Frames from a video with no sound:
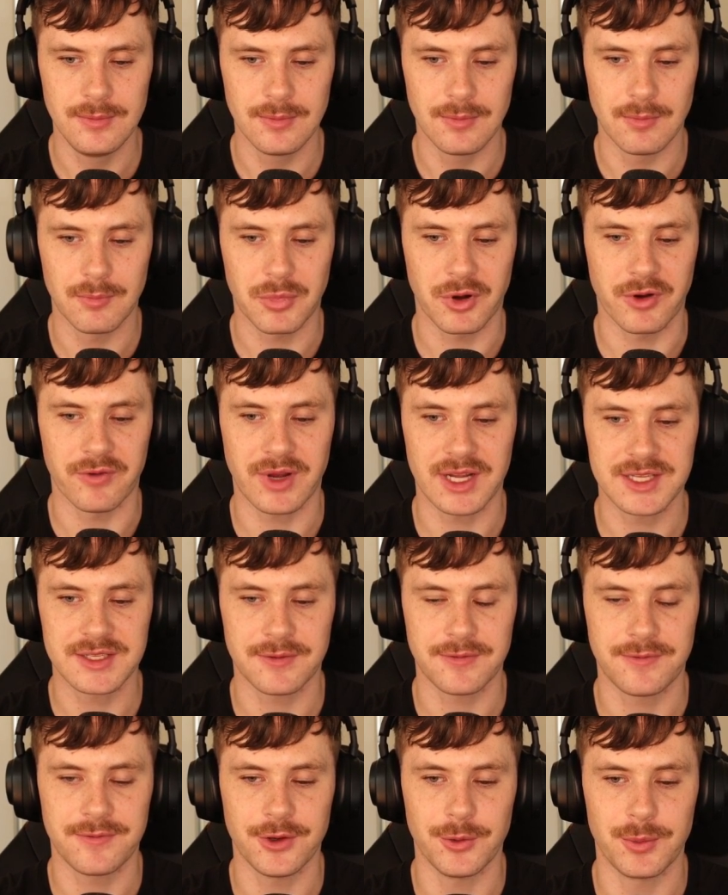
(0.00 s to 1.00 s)
Provides a
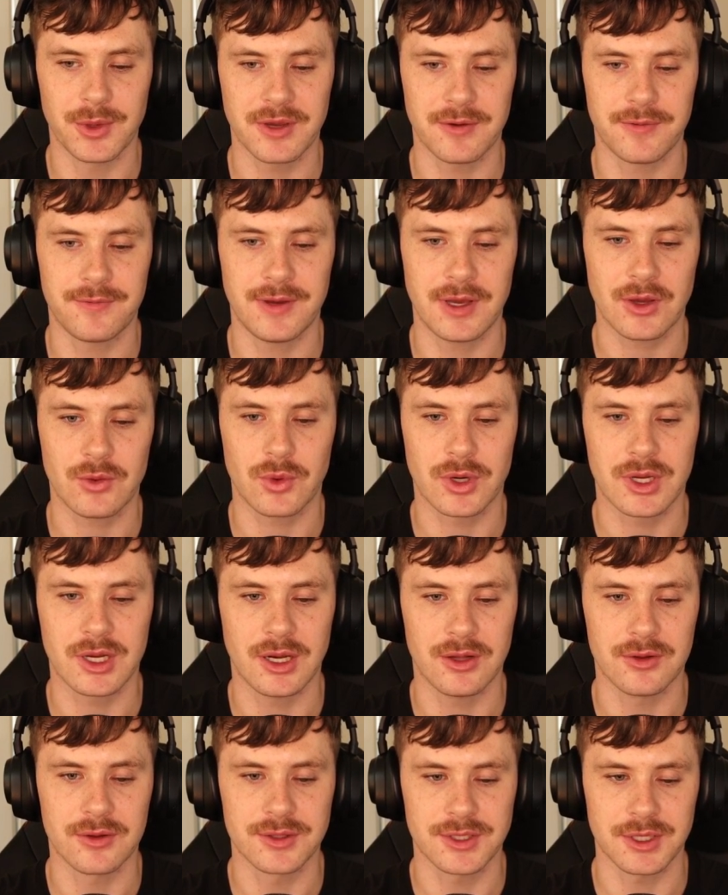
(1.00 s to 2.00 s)
filmic effect where
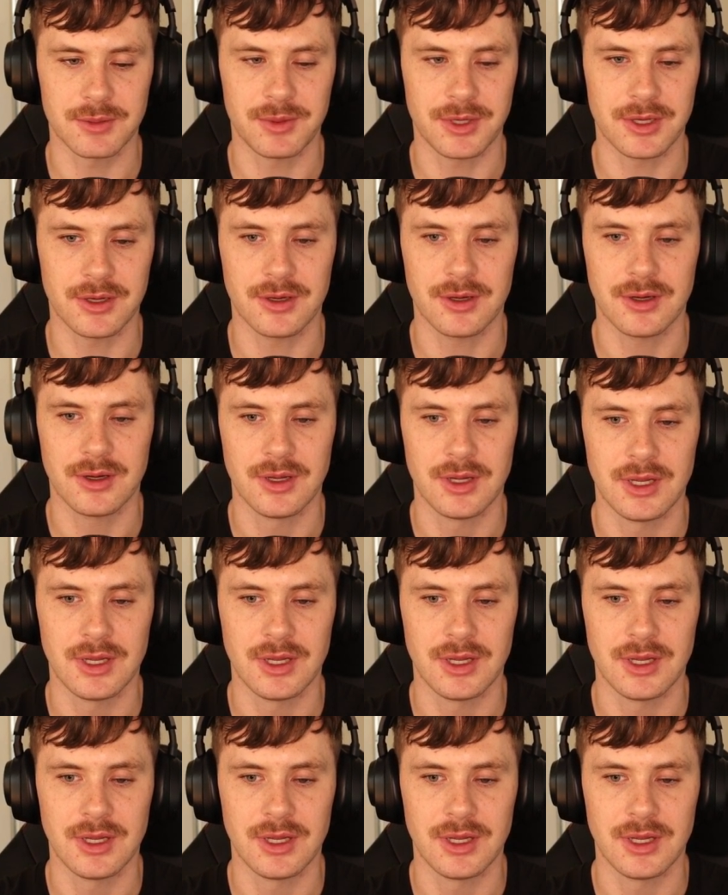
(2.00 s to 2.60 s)
colors appear